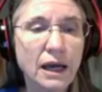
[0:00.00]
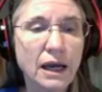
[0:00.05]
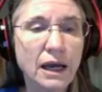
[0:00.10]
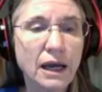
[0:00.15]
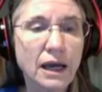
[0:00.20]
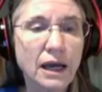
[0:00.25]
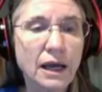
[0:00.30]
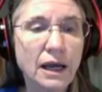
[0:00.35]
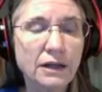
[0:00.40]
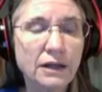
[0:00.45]

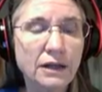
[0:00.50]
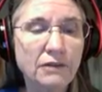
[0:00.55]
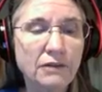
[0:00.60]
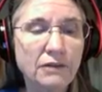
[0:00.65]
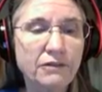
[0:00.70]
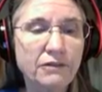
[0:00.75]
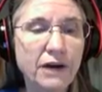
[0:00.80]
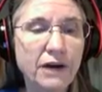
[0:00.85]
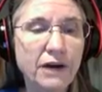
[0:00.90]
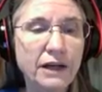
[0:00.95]
And
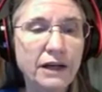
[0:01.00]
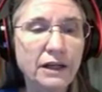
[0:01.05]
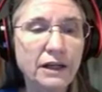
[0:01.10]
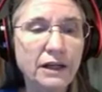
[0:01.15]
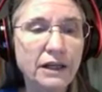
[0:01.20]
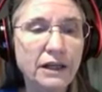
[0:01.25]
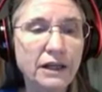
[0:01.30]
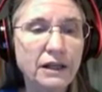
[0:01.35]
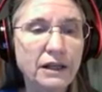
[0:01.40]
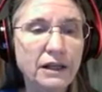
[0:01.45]

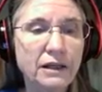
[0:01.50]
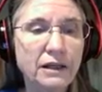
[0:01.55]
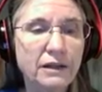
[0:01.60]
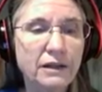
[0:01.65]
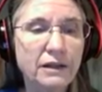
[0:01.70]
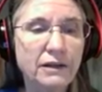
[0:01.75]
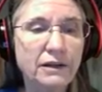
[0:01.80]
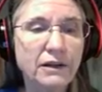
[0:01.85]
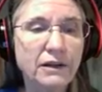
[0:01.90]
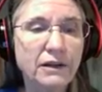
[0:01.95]
finally,
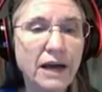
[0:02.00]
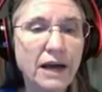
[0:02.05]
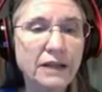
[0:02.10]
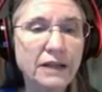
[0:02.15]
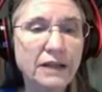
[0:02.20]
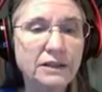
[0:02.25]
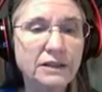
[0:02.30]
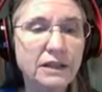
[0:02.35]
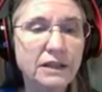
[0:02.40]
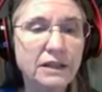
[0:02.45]
the
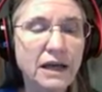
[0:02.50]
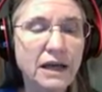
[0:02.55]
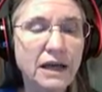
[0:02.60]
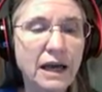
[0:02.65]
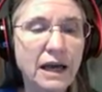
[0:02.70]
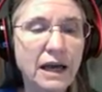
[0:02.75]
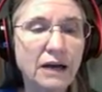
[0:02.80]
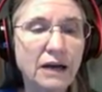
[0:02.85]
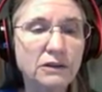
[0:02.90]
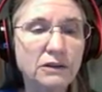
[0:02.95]
last
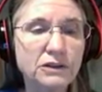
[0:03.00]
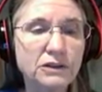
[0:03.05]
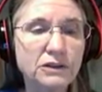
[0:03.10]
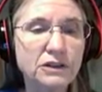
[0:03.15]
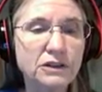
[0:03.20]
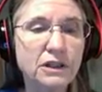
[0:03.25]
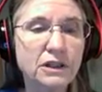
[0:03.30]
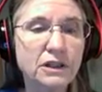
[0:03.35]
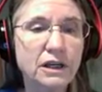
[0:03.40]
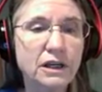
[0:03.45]
else.
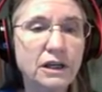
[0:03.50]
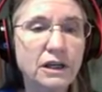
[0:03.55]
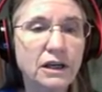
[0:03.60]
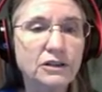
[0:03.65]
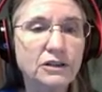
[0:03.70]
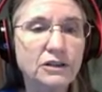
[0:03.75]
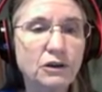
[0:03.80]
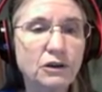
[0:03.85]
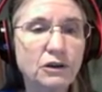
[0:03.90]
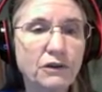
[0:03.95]

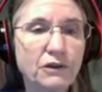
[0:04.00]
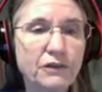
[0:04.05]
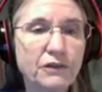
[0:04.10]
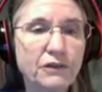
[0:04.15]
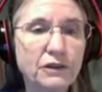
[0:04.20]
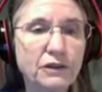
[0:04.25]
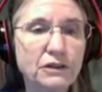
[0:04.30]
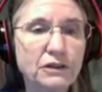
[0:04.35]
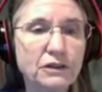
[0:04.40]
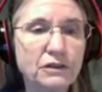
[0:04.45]
So if
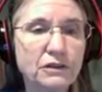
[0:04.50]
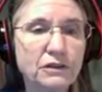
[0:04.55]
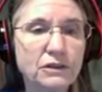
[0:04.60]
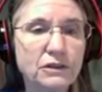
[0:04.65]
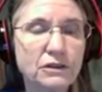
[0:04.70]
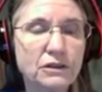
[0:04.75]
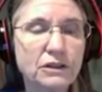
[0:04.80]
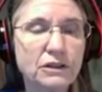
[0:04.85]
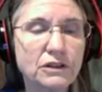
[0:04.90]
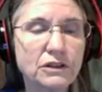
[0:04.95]
it
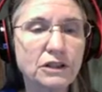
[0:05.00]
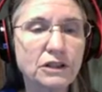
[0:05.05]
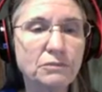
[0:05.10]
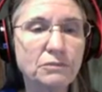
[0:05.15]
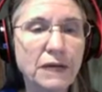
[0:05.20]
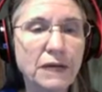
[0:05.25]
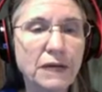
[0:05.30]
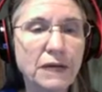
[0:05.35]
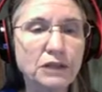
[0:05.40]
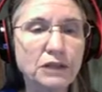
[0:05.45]
didn't
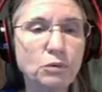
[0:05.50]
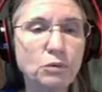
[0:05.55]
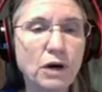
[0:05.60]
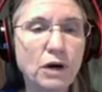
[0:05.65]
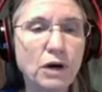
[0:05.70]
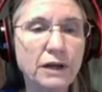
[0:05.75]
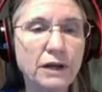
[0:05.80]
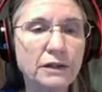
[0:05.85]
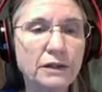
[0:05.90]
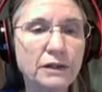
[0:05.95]
match
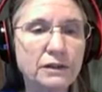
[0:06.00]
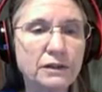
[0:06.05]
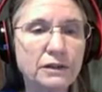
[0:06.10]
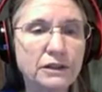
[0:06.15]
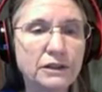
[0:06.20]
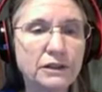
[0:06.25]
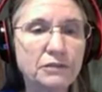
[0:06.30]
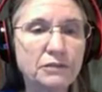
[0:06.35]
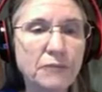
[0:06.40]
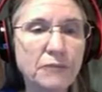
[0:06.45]
1,
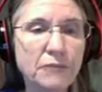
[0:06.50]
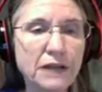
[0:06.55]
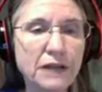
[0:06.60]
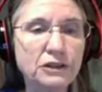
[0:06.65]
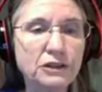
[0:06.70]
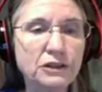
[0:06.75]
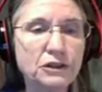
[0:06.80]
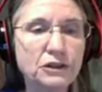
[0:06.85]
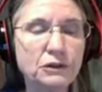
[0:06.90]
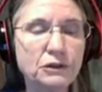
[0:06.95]
didn't match
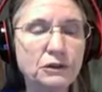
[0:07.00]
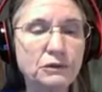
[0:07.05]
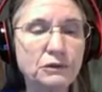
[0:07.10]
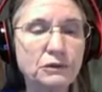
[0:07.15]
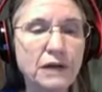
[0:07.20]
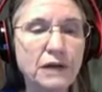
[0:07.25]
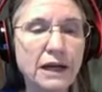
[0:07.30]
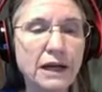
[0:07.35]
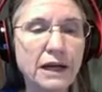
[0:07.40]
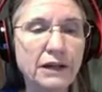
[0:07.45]
2,
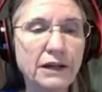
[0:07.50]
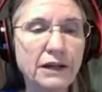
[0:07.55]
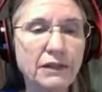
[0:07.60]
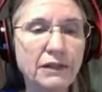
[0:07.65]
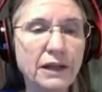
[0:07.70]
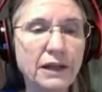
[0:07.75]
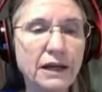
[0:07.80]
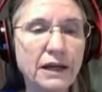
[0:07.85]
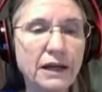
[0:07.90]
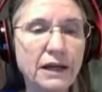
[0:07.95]

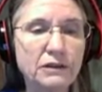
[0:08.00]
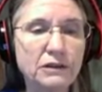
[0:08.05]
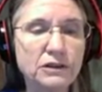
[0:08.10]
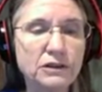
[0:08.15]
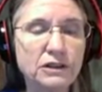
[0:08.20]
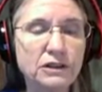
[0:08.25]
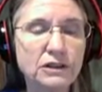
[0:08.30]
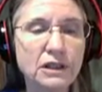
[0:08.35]
anything else